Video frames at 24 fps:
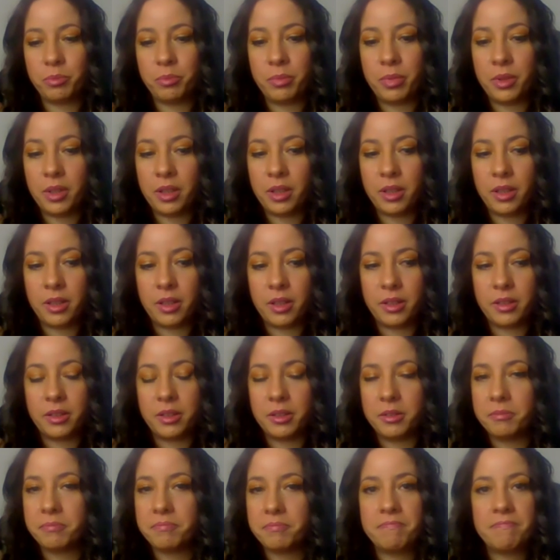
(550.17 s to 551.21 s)
But
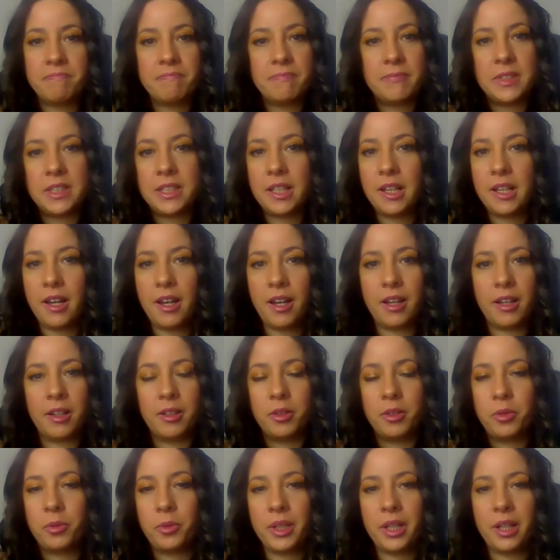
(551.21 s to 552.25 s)
yeah,
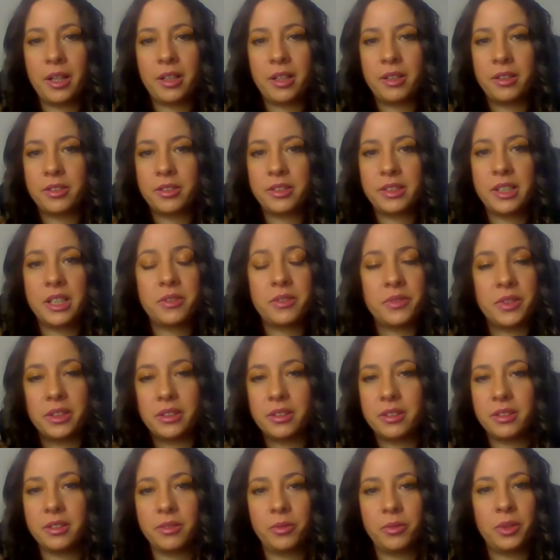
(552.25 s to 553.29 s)
we are
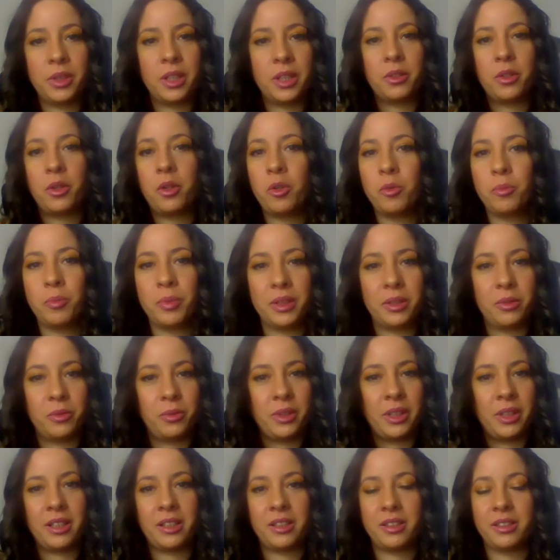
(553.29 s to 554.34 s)
serving, we are
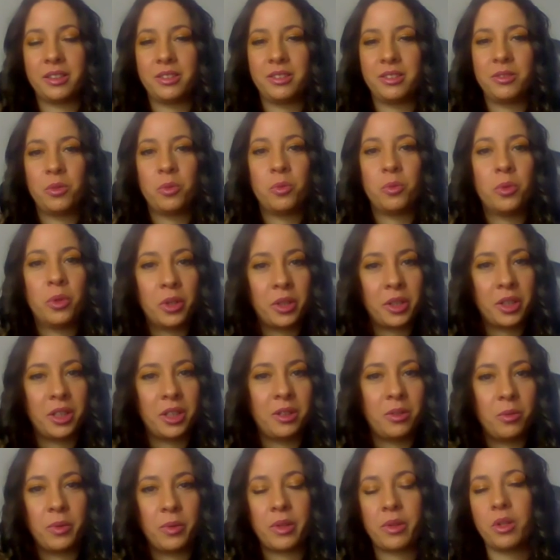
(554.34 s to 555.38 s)
open, we are
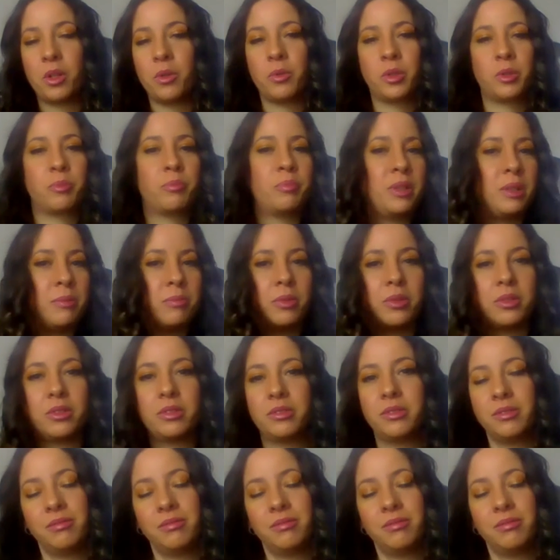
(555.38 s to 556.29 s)
working with our people.